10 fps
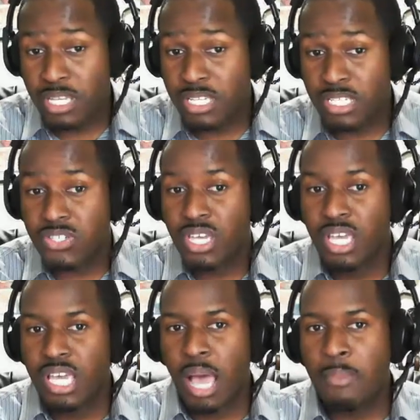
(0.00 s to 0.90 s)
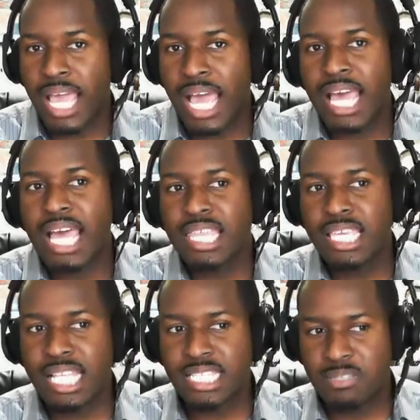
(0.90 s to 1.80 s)
Because I mean, I
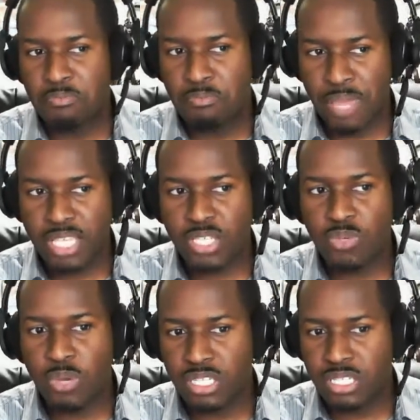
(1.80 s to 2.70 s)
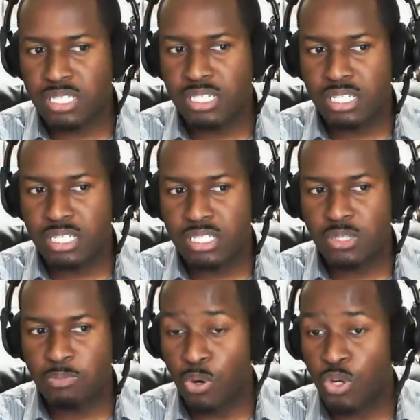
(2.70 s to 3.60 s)
think that's the best way to
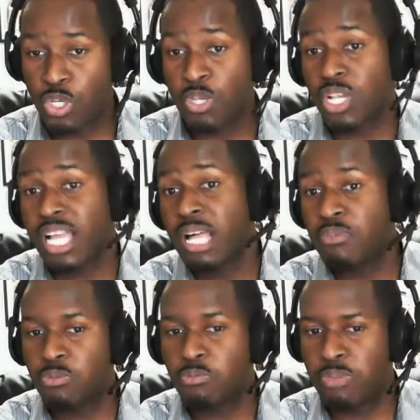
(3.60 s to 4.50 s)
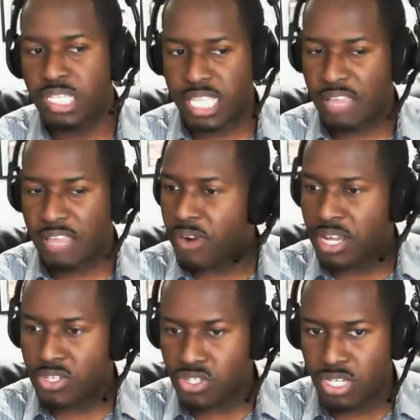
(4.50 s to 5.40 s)
push, because that helps you stay
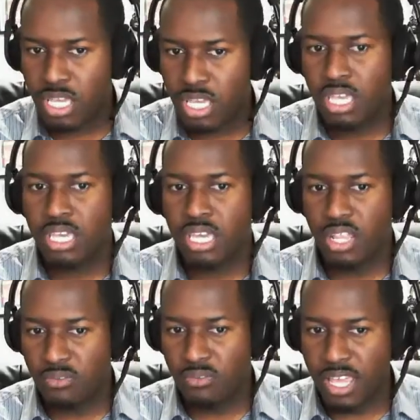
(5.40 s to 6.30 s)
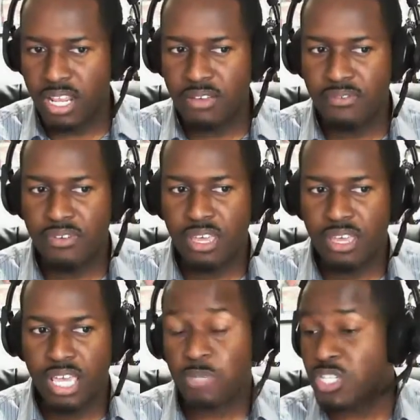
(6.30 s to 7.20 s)
fresh, innovative,
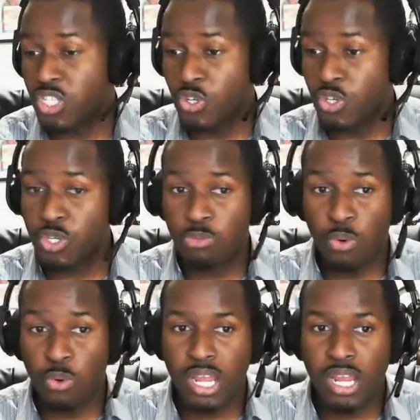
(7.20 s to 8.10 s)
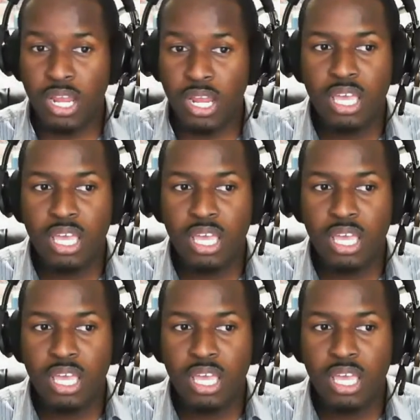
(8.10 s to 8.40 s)
especially in YouTube where